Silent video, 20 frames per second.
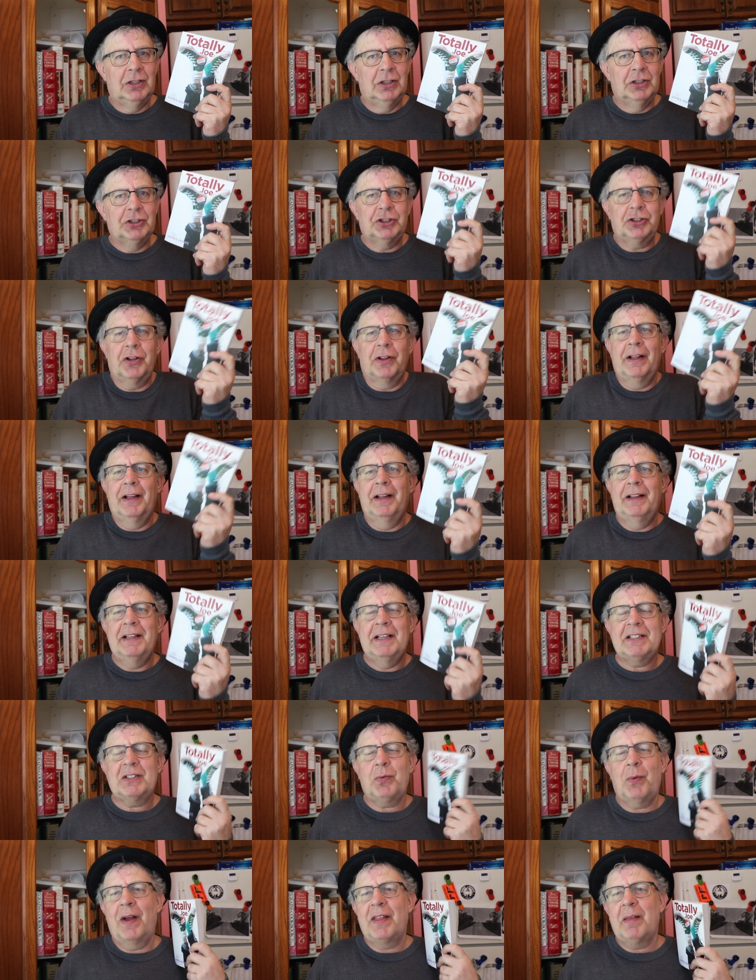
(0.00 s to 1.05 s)
So in
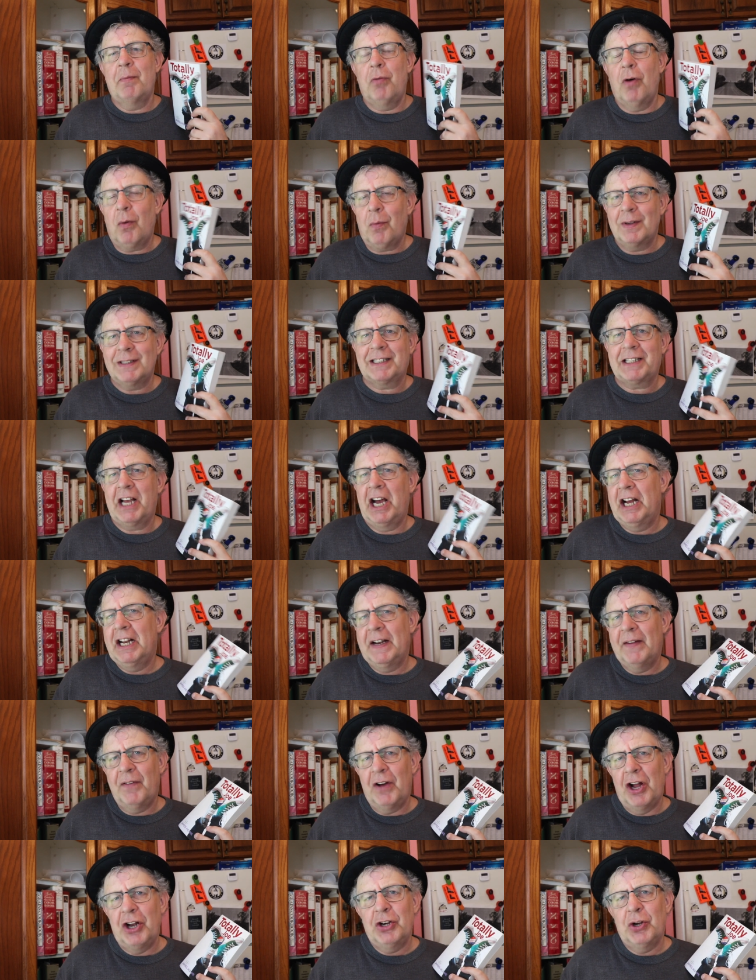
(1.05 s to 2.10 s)
this way, the book was kind
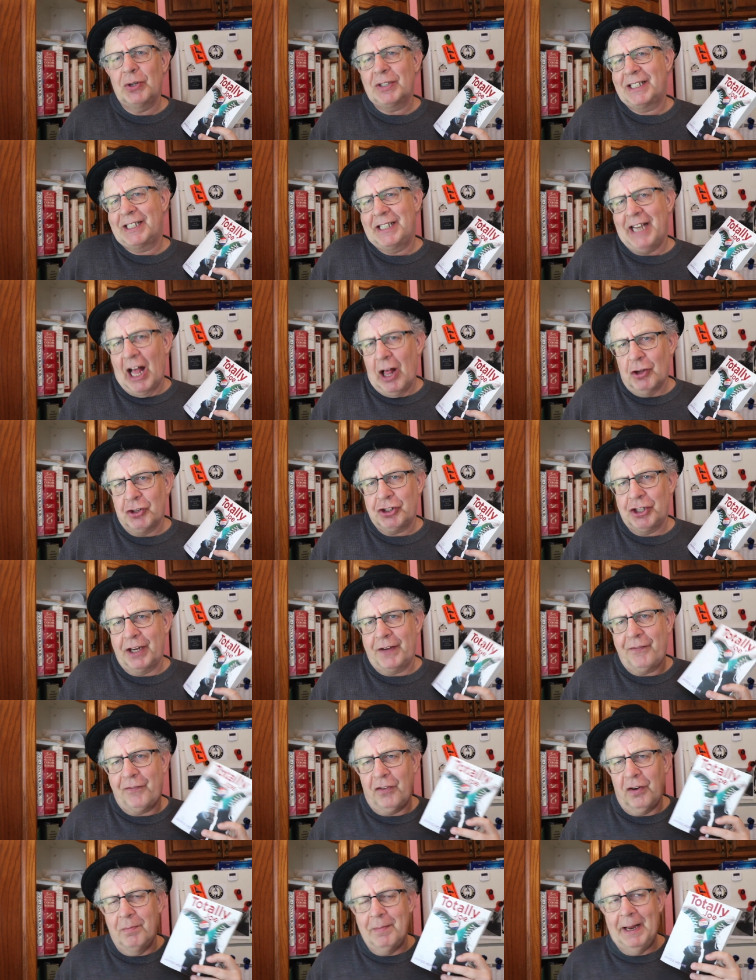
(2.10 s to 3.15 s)
of nostalgic
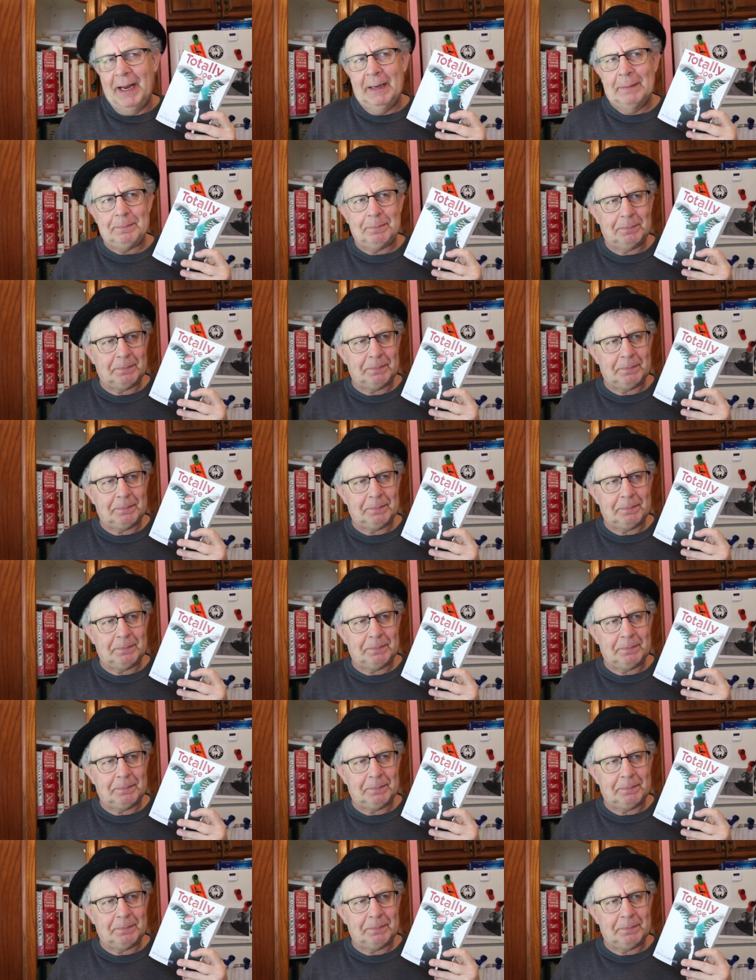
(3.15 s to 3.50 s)
for me.